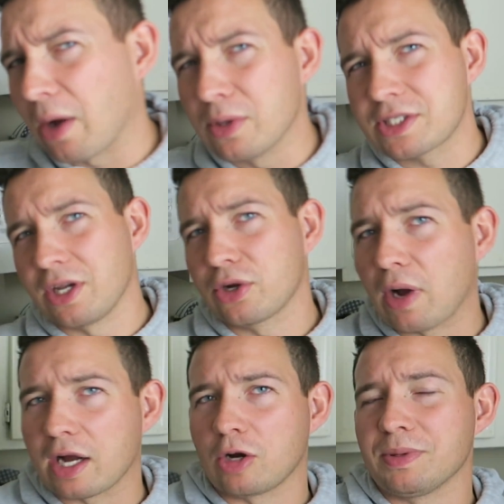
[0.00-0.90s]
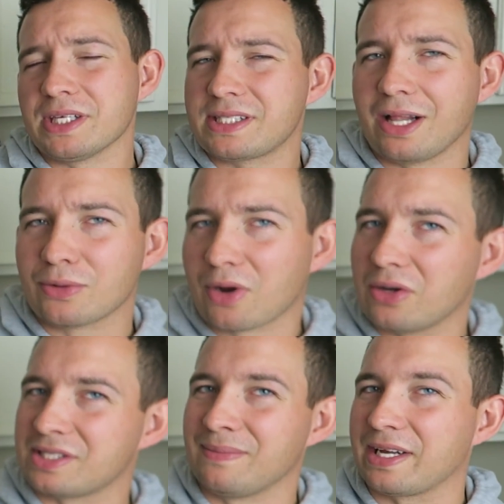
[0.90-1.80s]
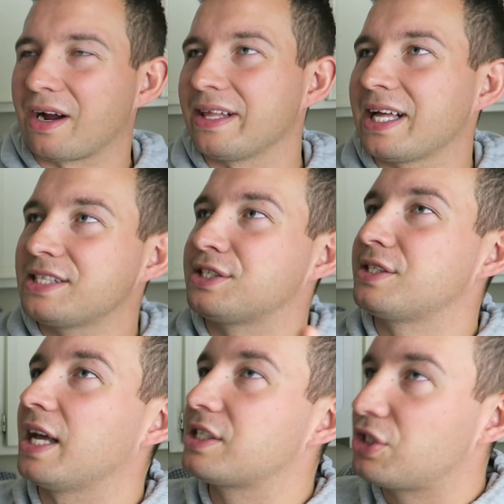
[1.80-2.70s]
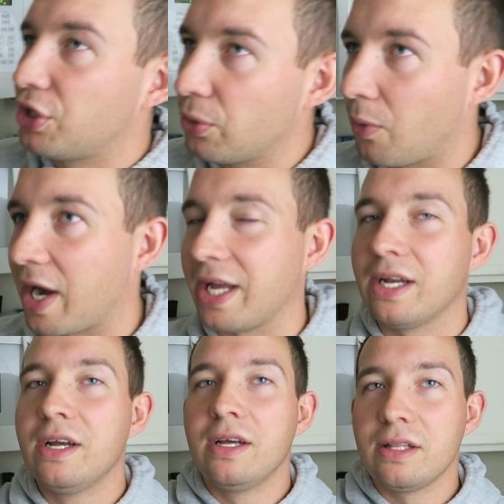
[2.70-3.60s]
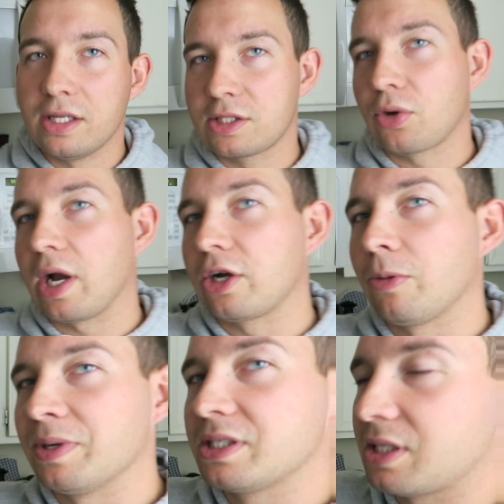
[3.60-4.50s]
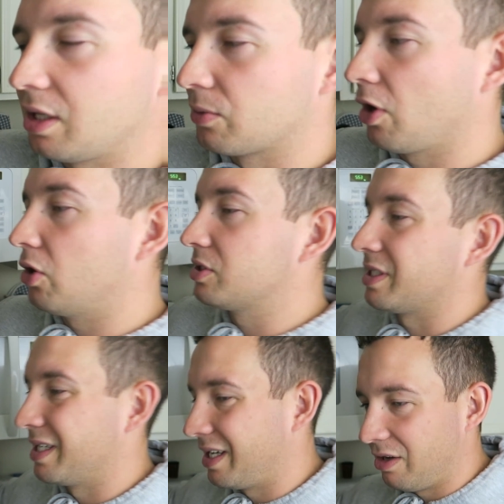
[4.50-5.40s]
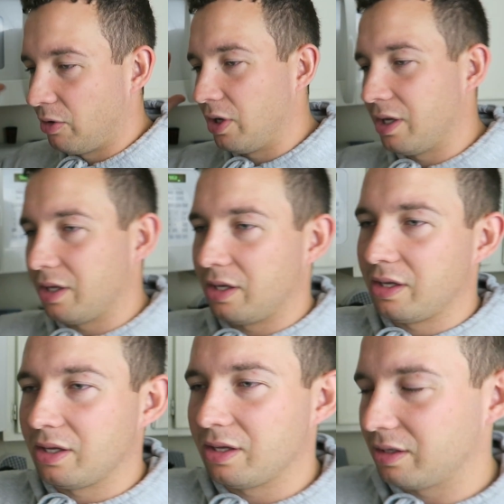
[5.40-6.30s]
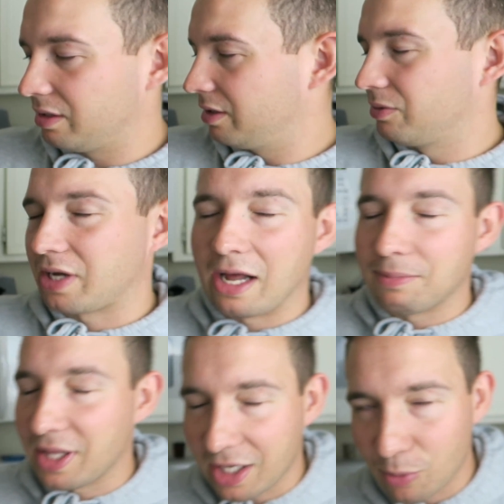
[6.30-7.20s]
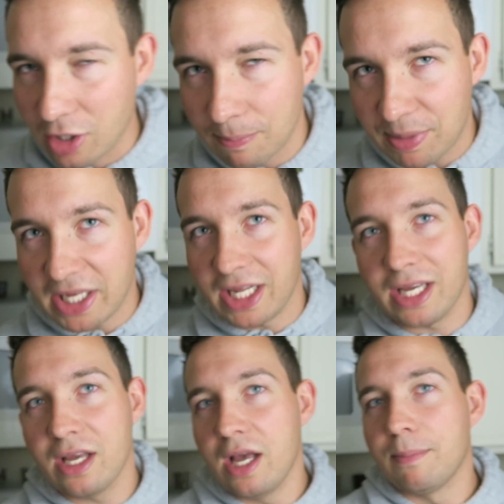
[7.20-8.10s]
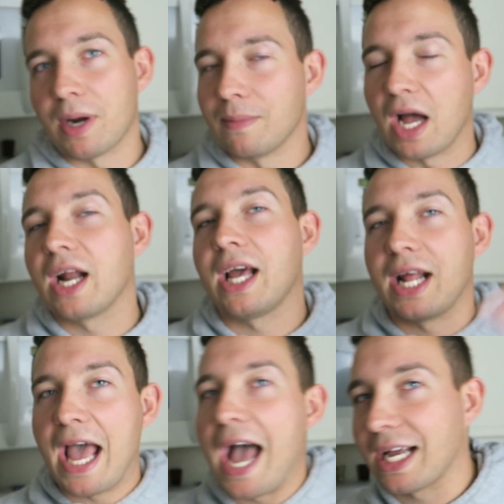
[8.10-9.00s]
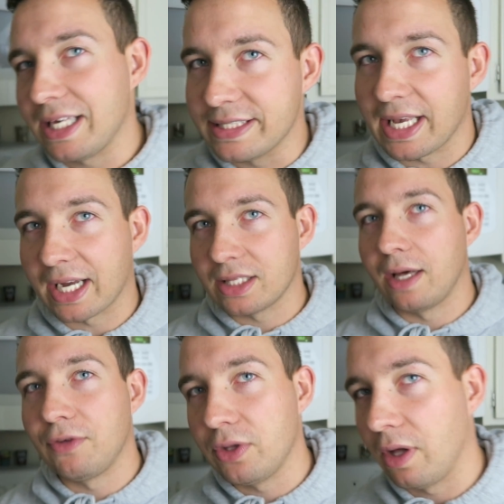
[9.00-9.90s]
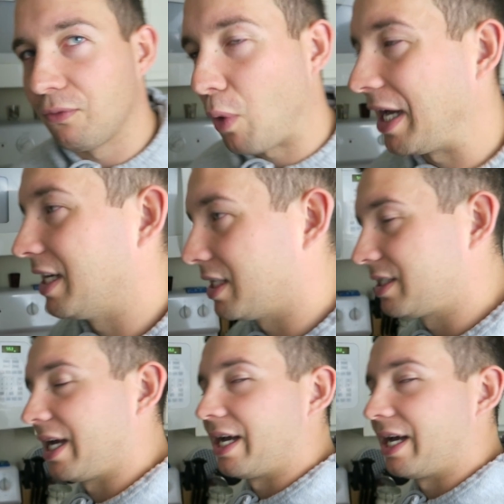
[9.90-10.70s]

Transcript: I was gonna crack open the Stella Rosa and like, all right, that's that's too white let's crack open a Stella Rosa and it, it, it would kind of be like I'm wearing a beanie, but I'm not at a hacky sack level of whiteness